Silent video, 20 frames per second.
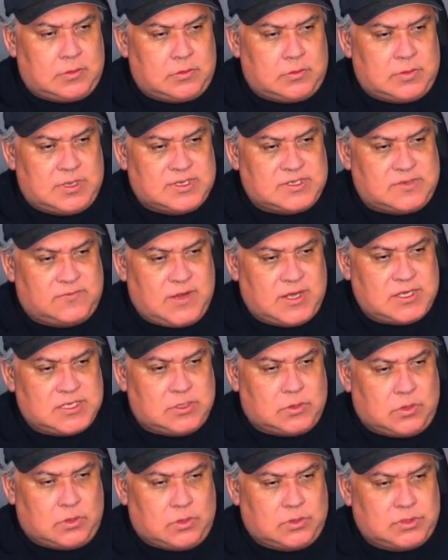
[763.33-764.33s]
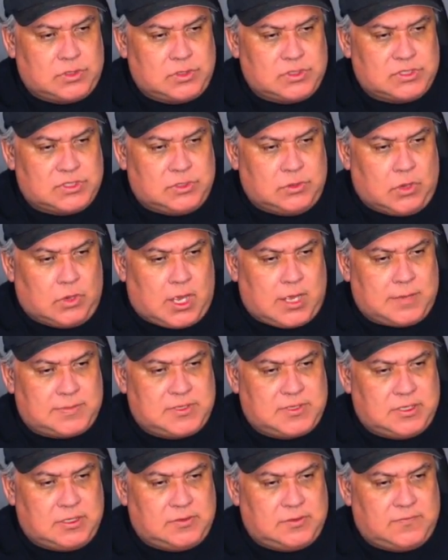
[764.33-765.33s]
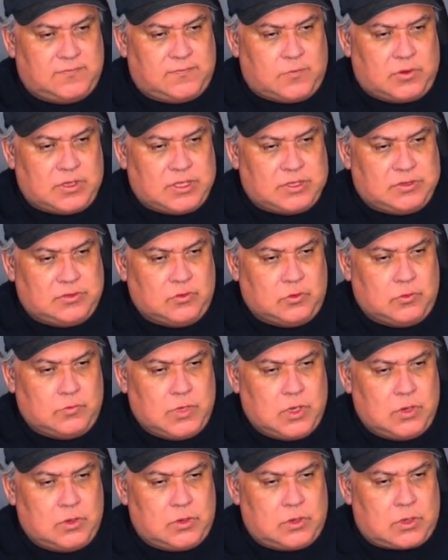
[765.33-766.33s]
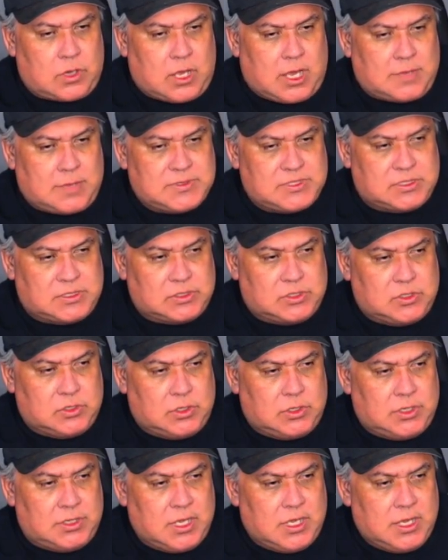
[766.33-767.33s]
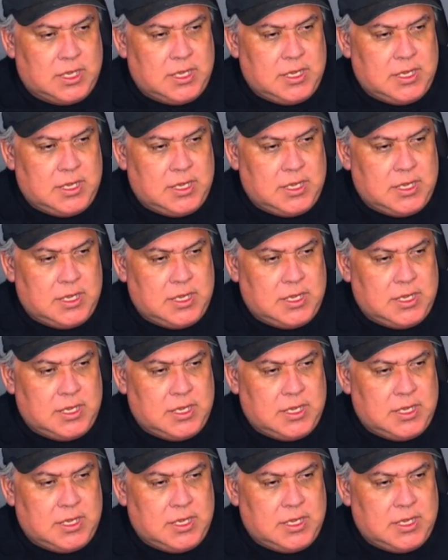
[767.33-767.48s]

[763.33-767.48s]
reservation holders who opted for the dual motor option could